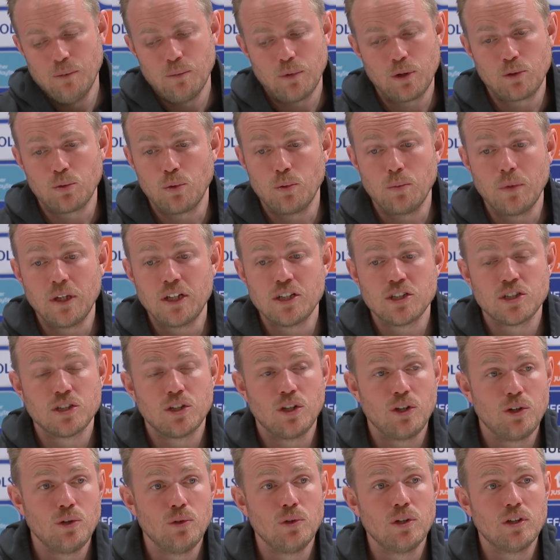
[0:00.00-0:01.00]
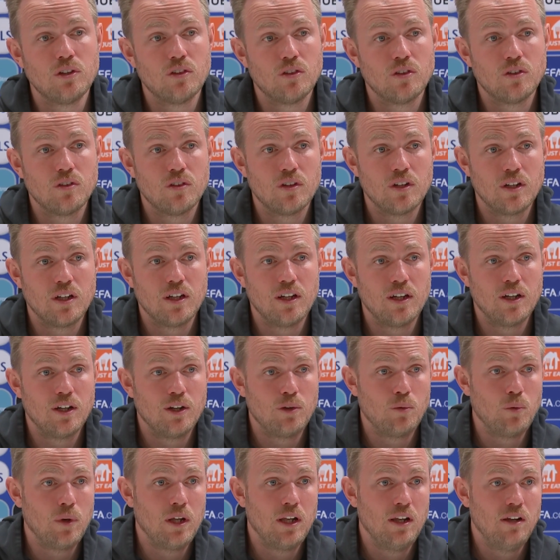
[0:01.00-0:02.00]
but we managed to do it
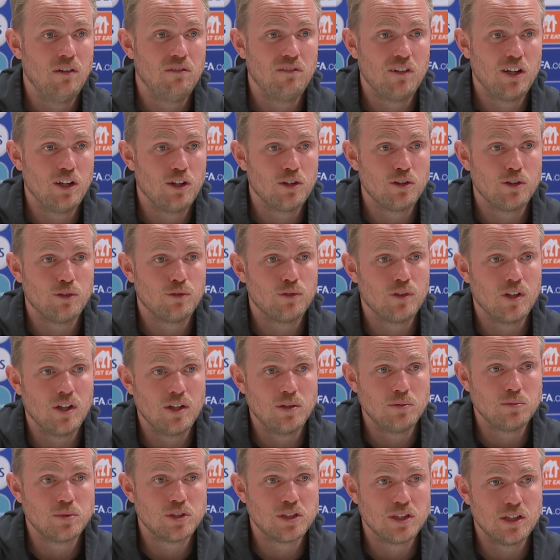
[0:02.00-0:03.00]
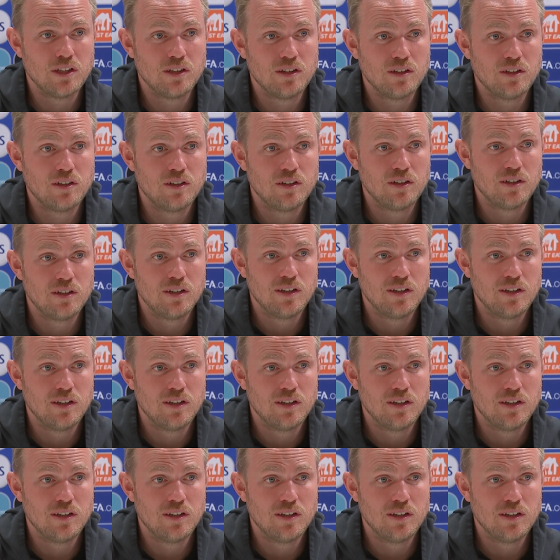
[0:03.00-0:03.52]
uh, well a lot of times. And